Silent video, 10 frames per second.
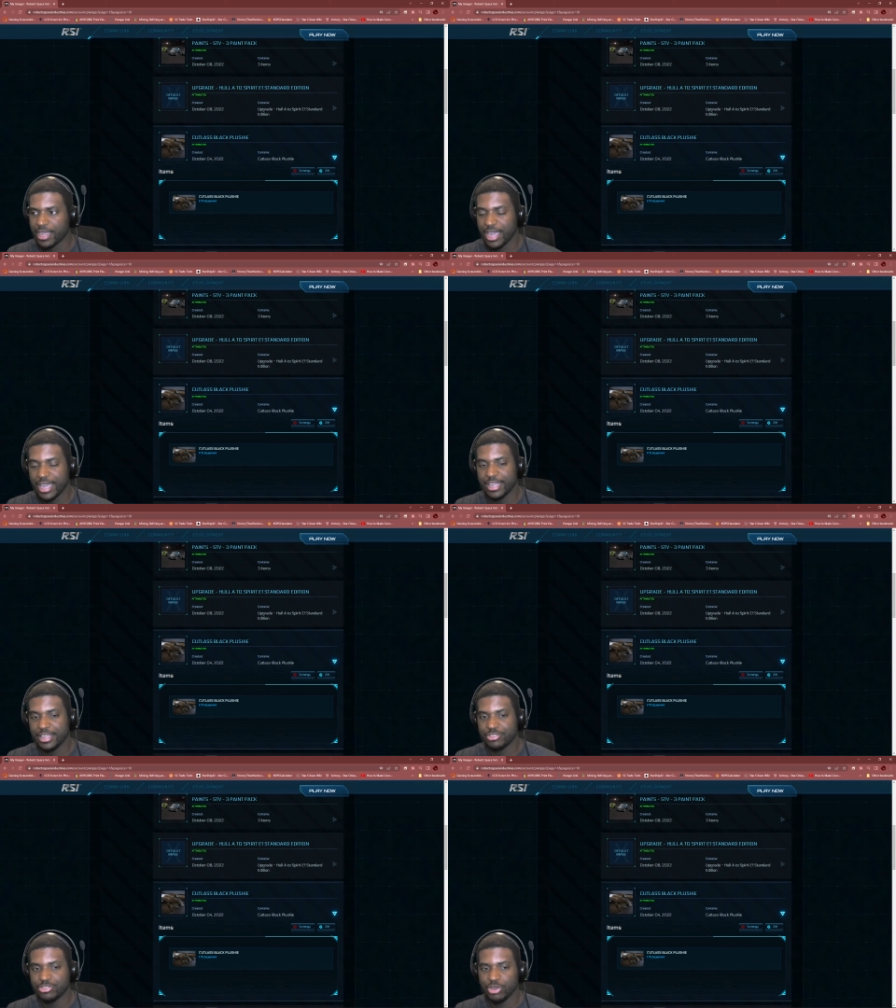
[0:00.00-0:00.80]

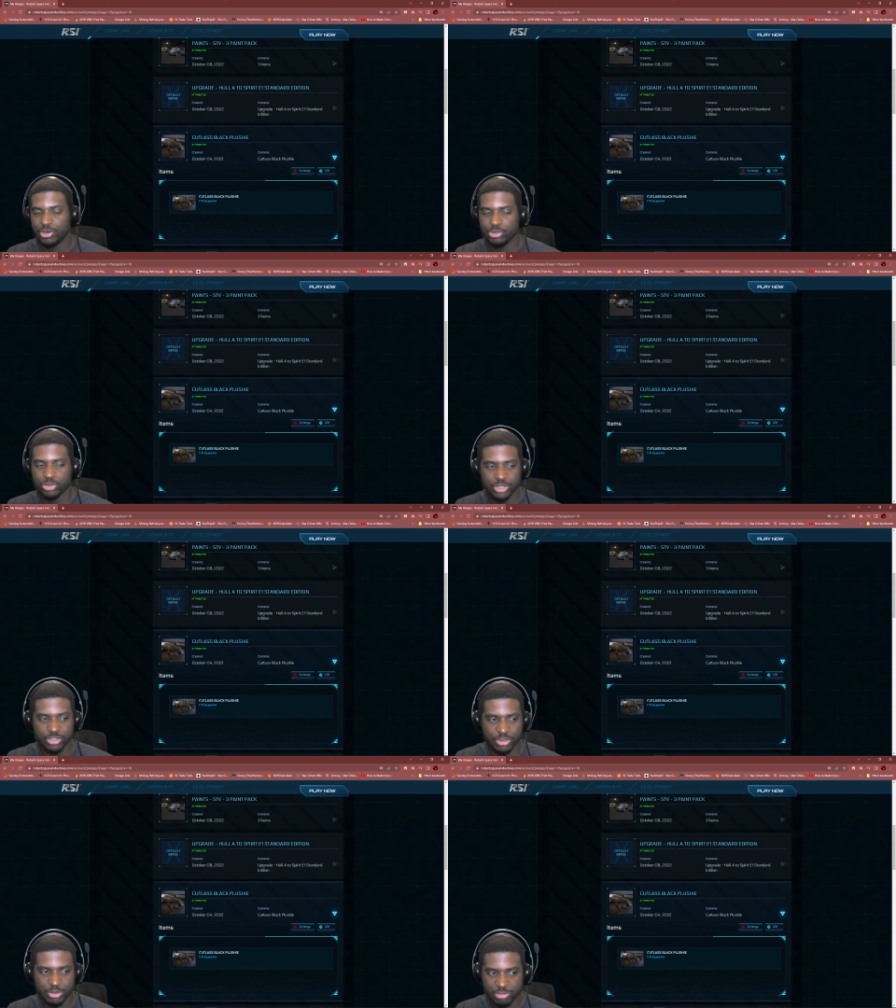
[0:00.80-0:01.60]
And so you can
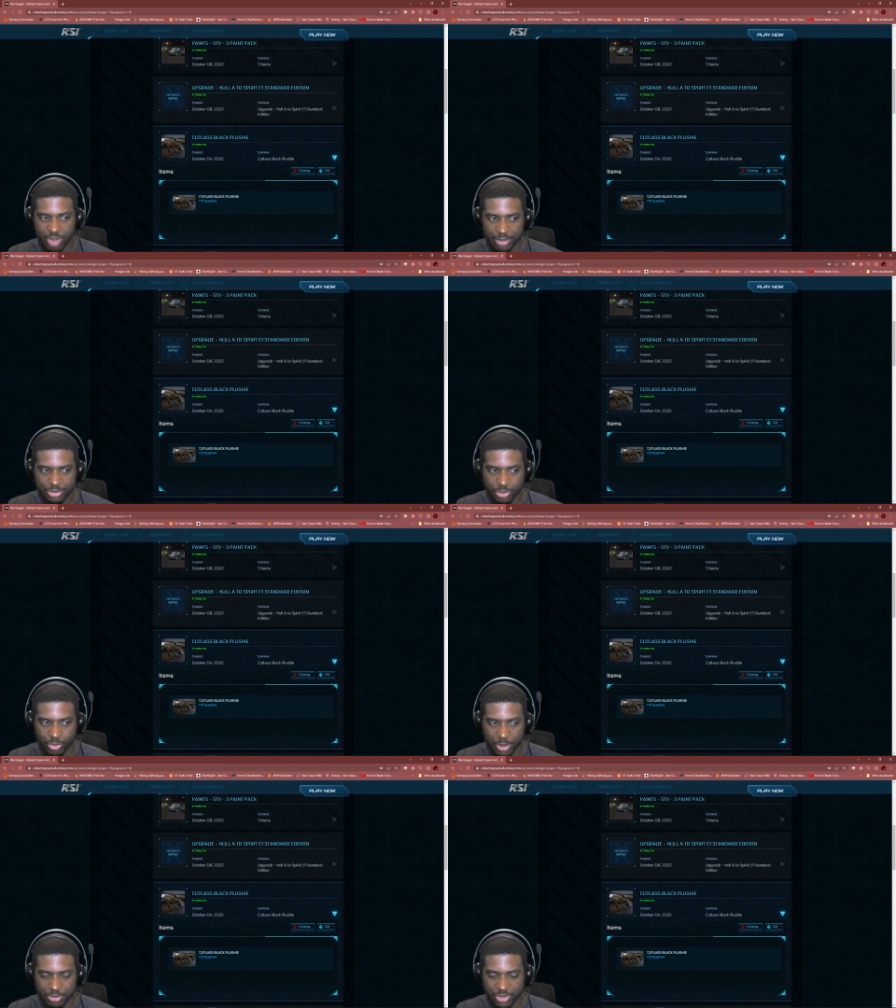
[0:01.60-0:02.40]
subscribe to the
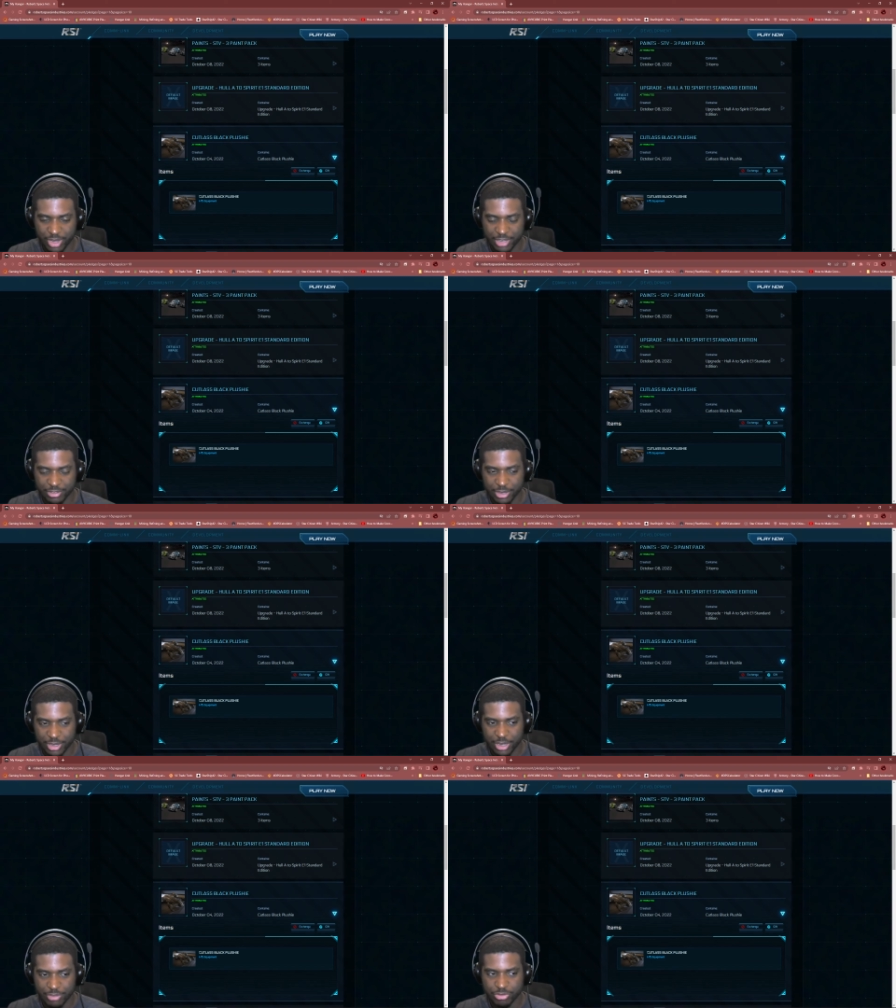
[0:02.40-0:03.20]
website
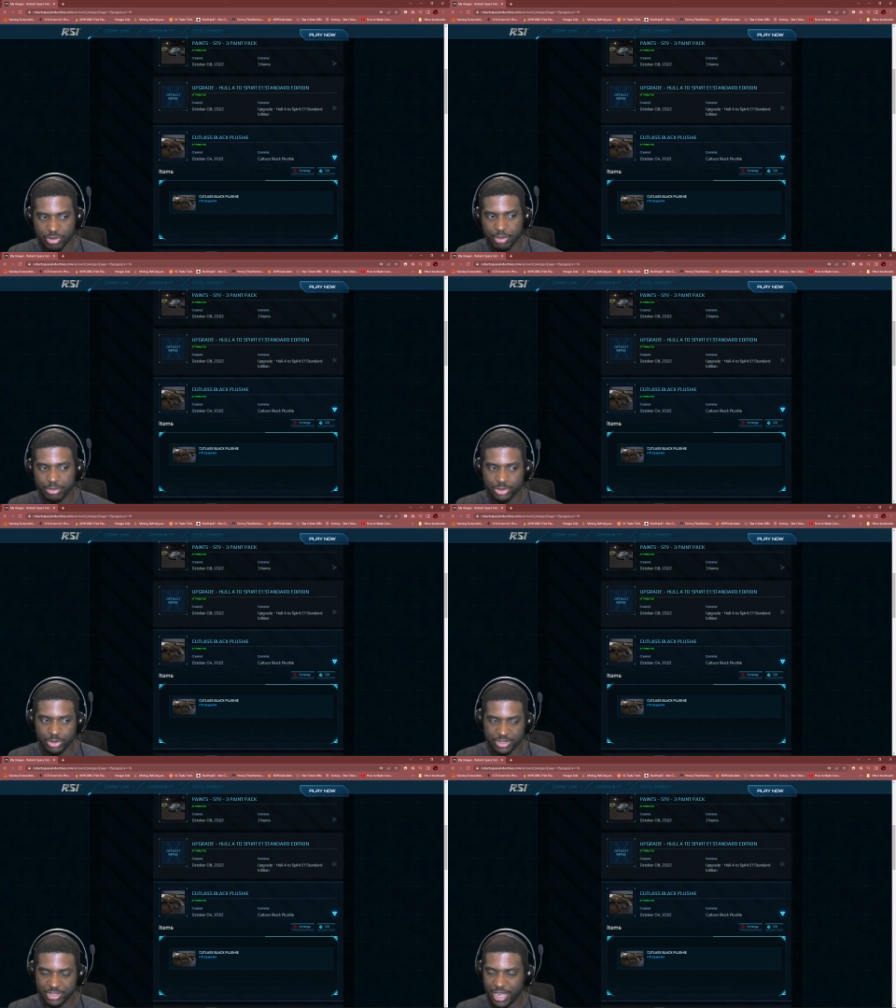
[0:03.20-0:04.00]
from
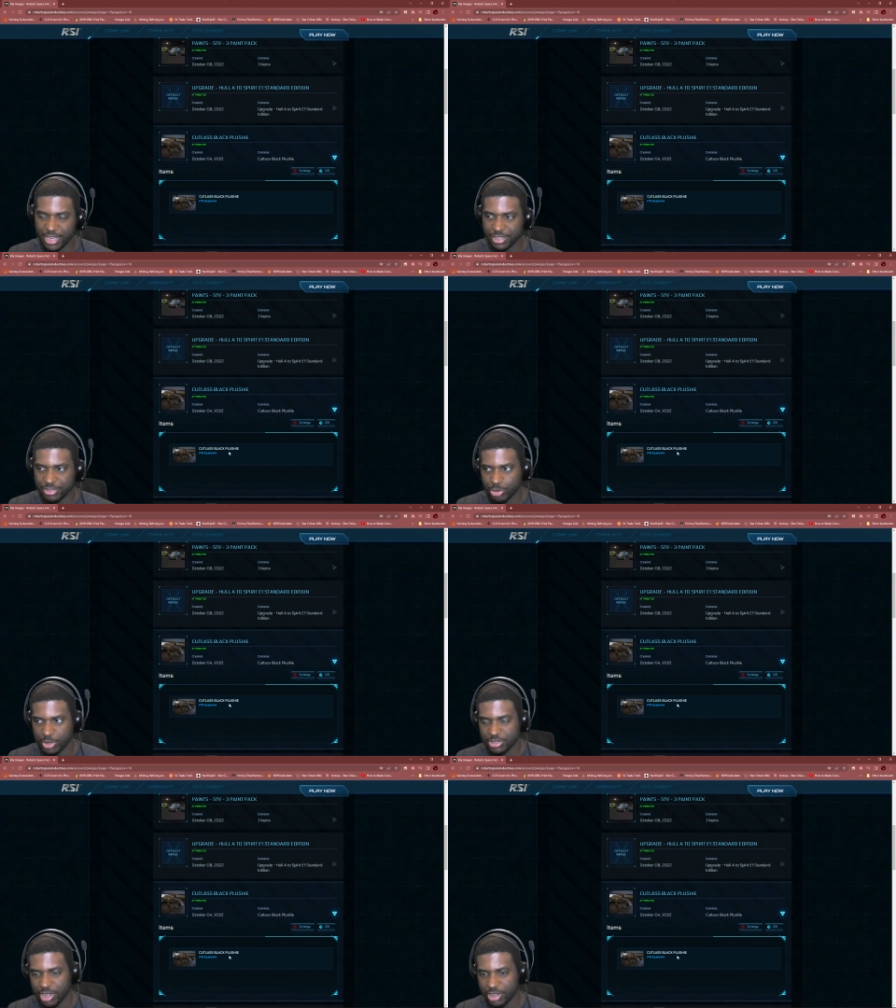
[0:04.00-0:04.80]
between $10 and
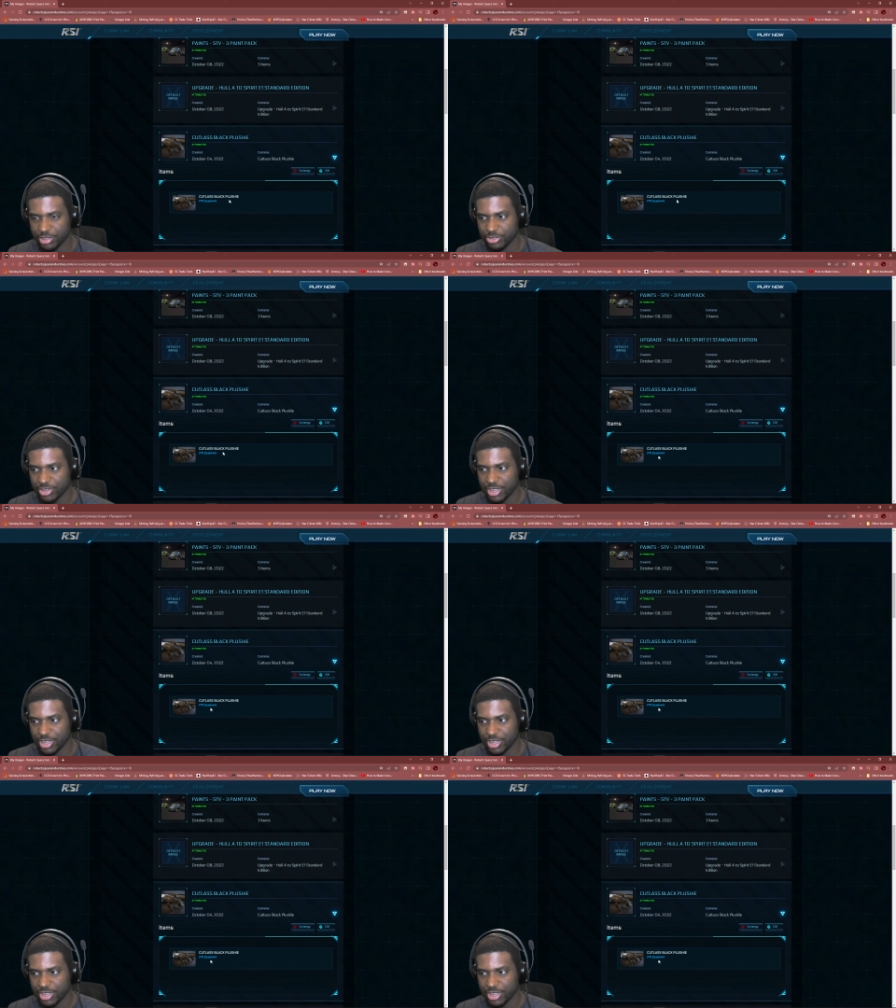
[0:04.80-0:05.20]
$20,